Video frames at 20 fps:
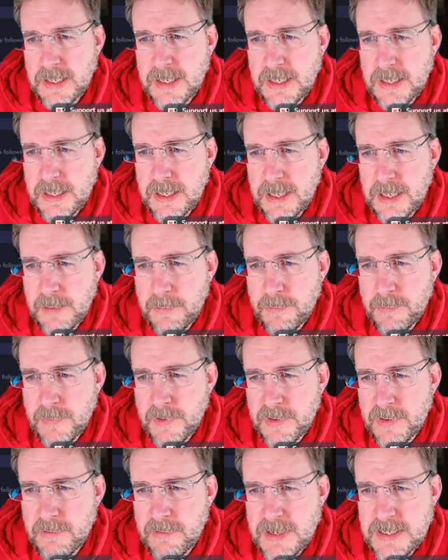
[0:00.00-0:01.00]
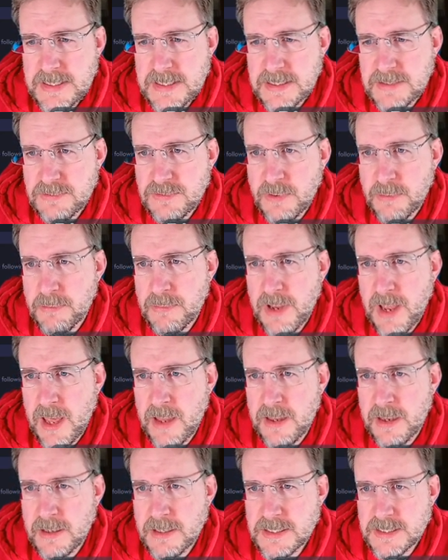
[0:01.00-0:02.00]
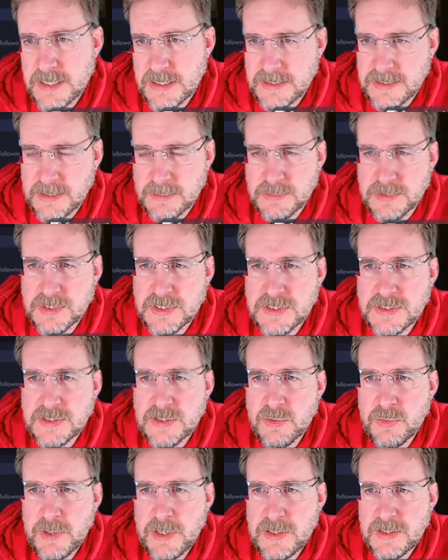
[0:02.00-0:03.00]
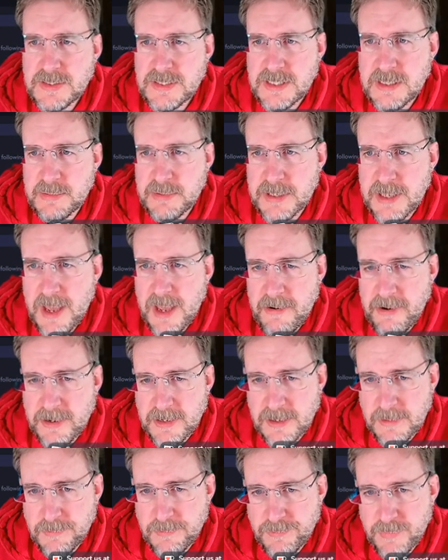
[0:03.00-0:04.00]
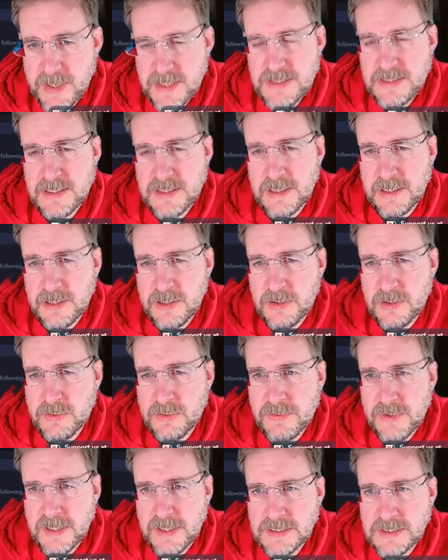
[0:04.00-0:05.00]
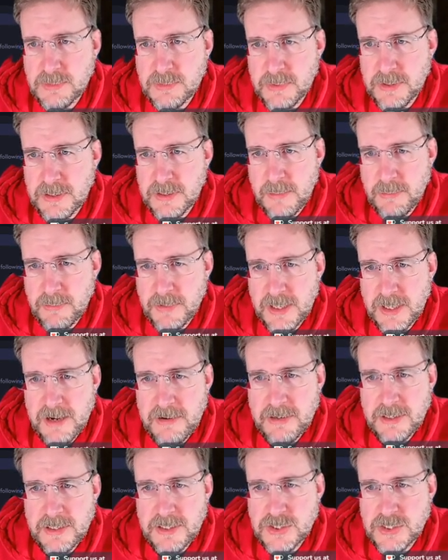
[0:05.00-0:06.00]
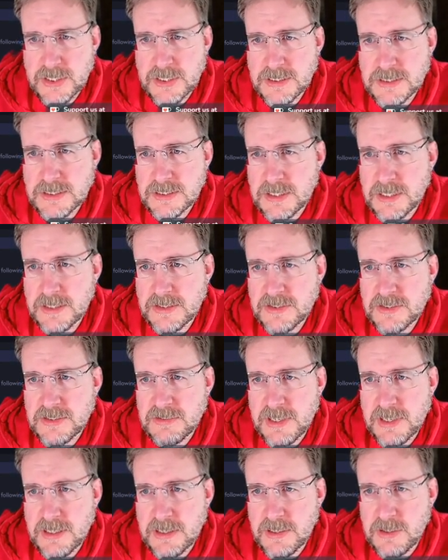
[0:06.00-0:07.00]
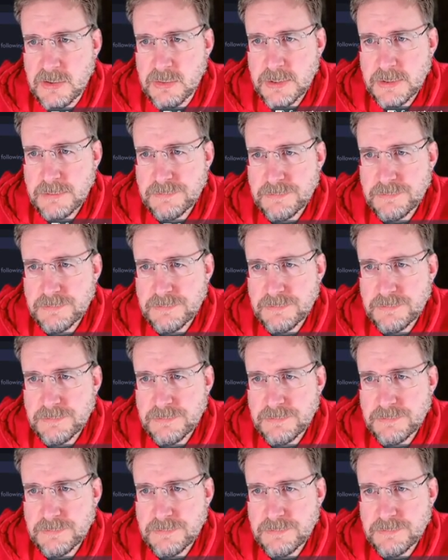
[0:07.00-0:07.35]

Um, the rest is from other systems. So when you set up a character, basically you are faced with an empty character sheet. So let's create a new one.